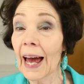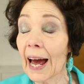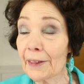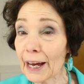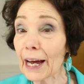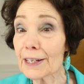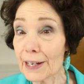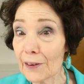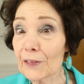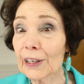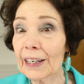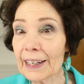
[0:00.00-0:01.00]
I think I
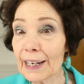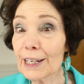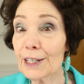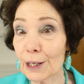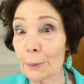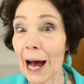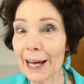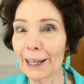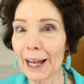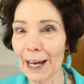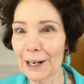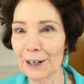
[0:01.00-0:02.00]
definitely need some
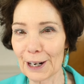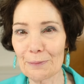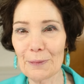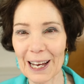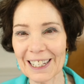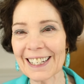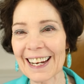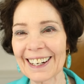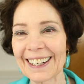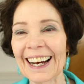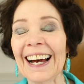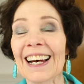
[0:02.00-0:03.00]
eyeliner and
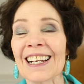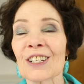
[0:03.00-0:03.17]
mascara,